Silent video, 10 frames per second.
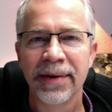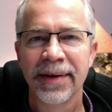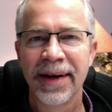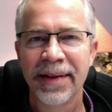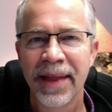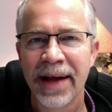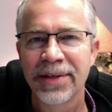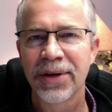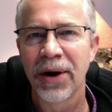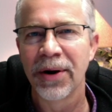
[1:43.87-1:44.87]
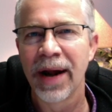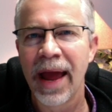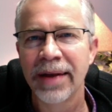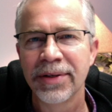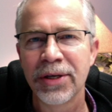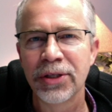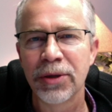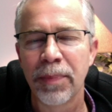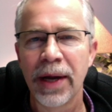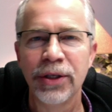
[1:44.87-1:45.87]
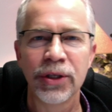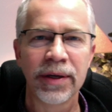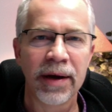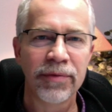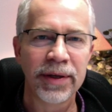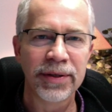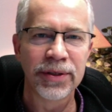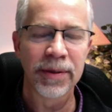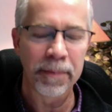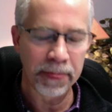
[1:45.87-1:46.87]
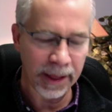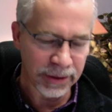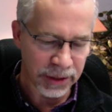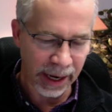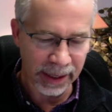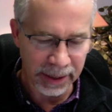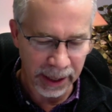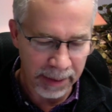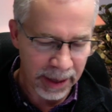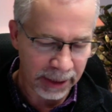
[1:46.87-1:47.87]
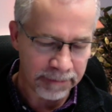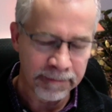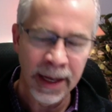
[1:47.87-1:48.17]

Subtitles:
And that's our anticipation of his second coming.